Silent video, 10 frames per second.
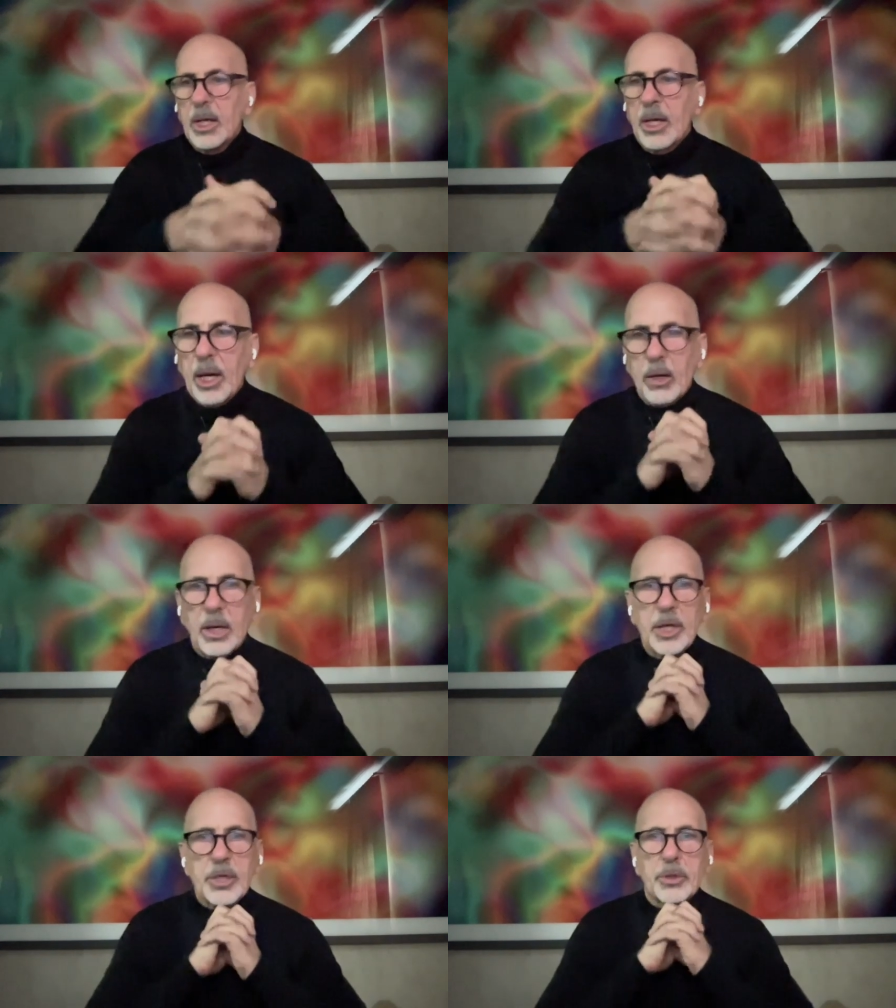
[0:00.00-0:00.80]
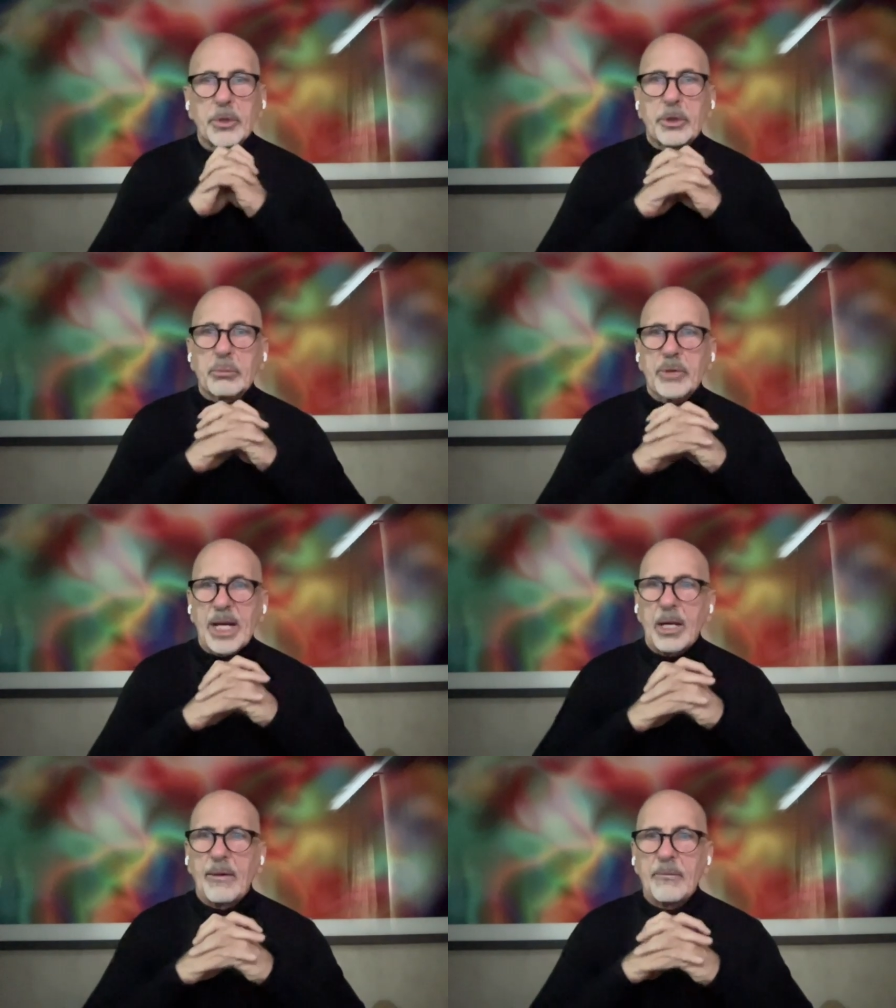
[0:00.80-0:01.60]
are under threat
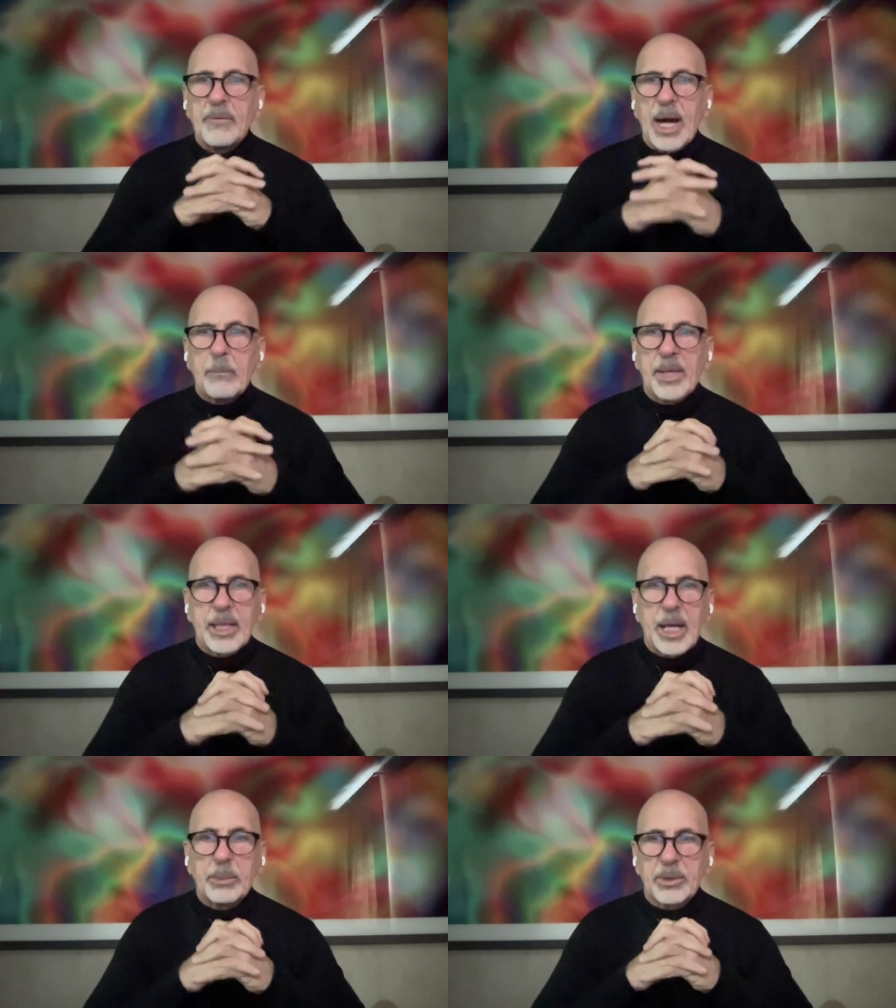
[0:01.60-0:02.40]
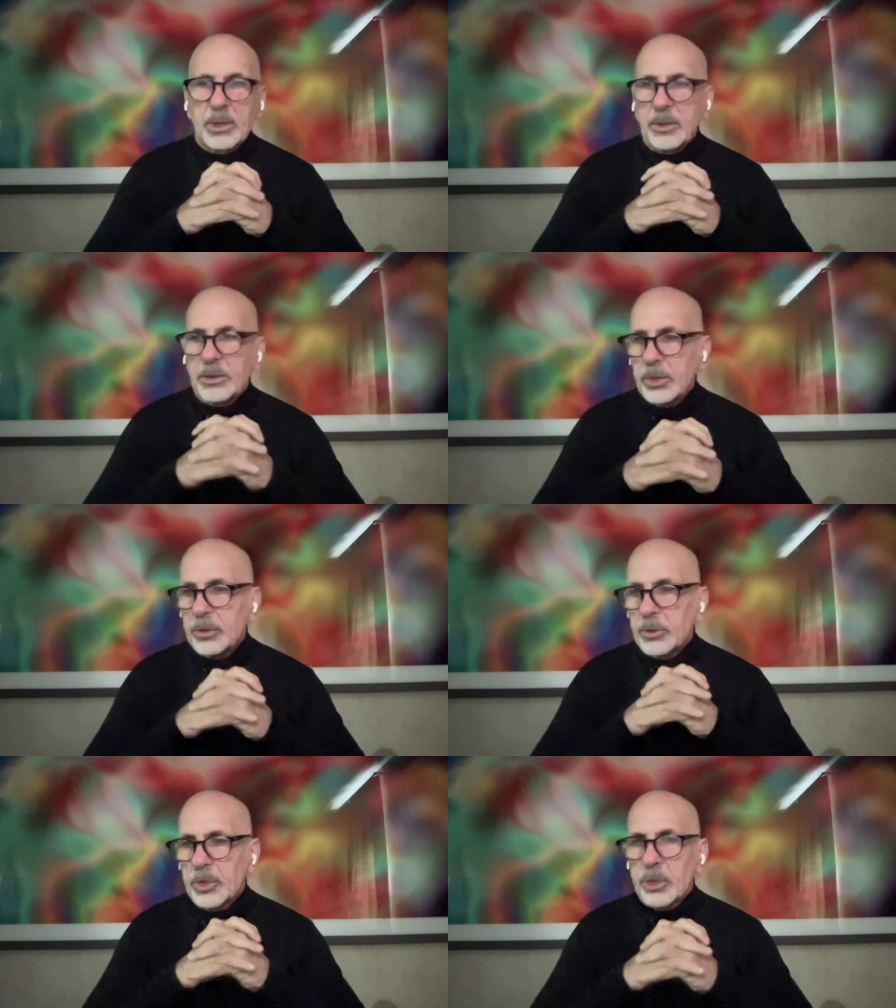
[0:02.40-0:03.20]
of not being able to continue
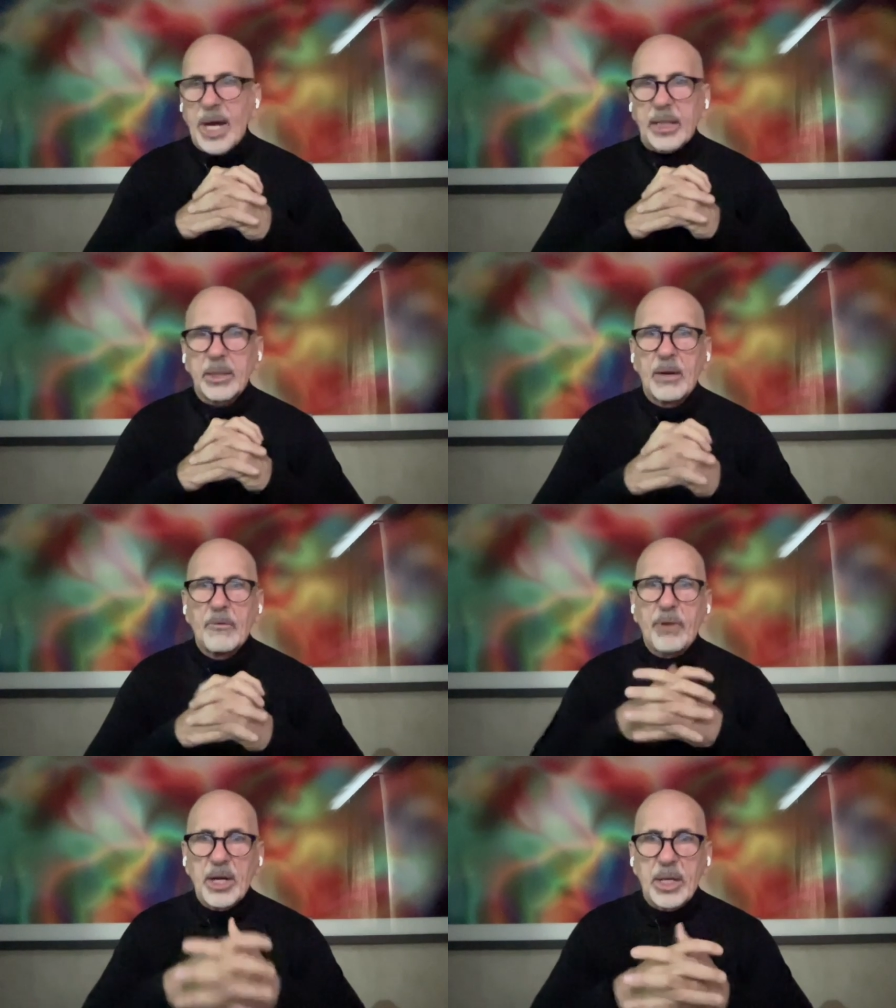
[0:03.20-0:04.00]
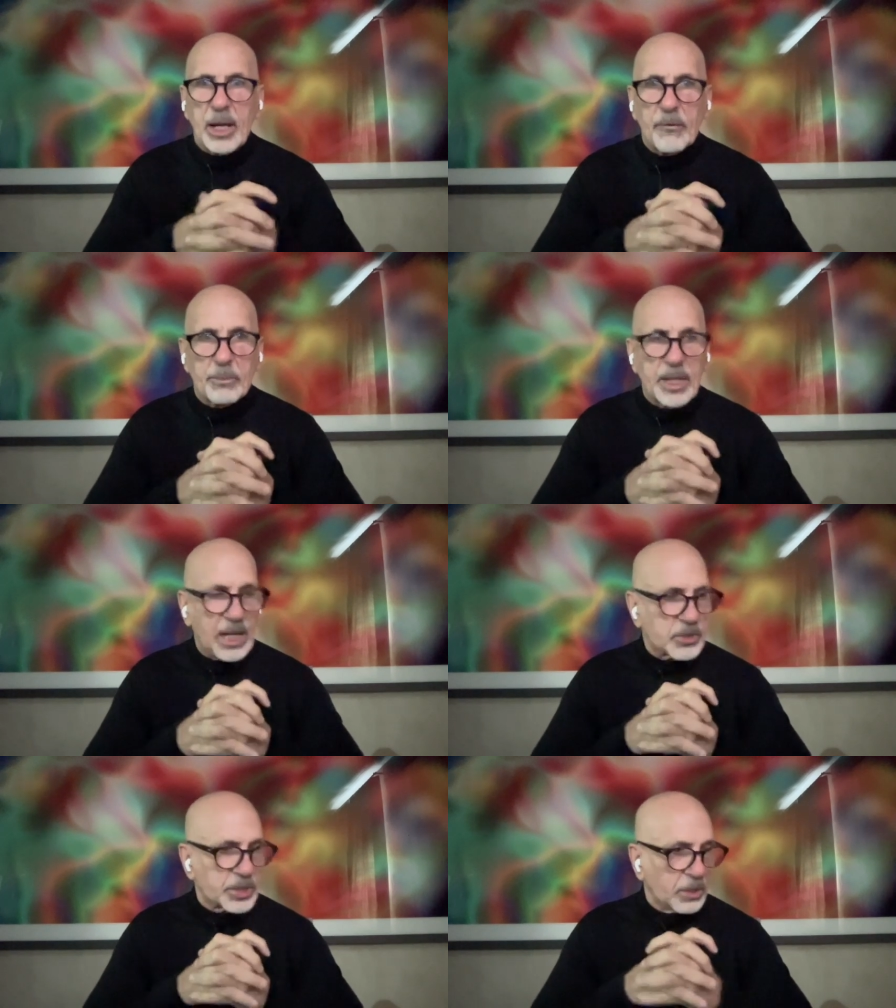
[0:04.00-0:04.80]
to attract funding from the
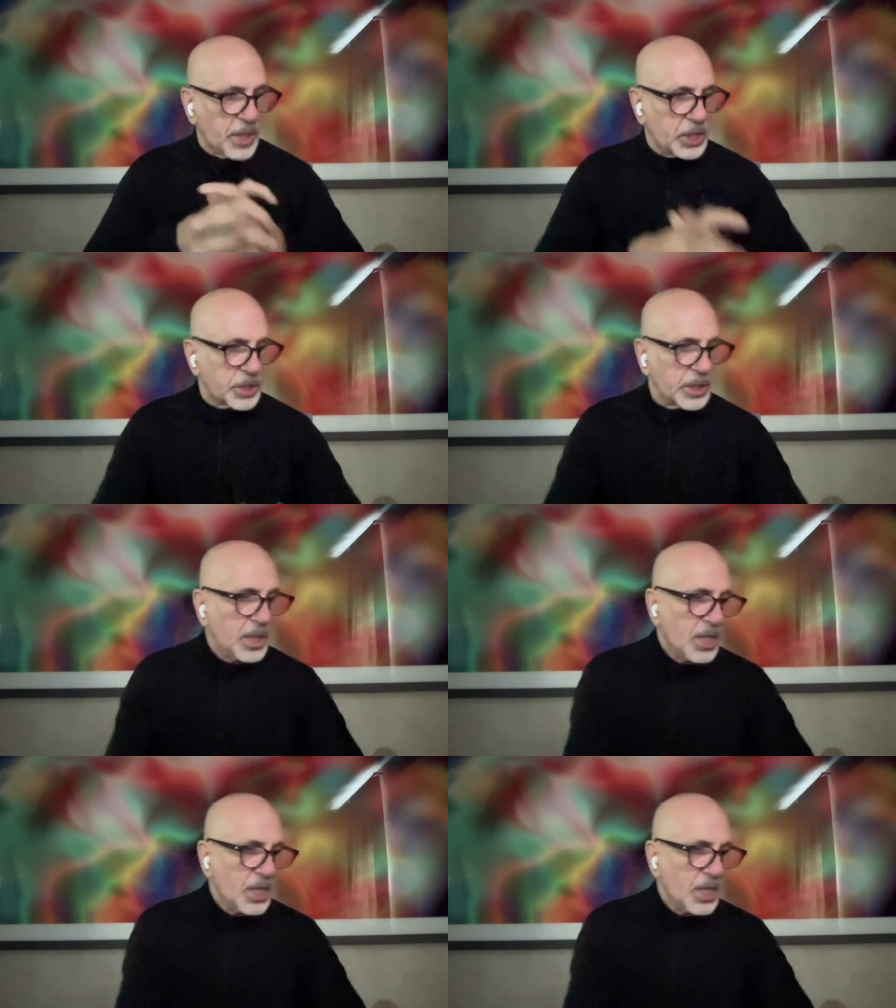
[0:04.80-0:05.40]
next generation.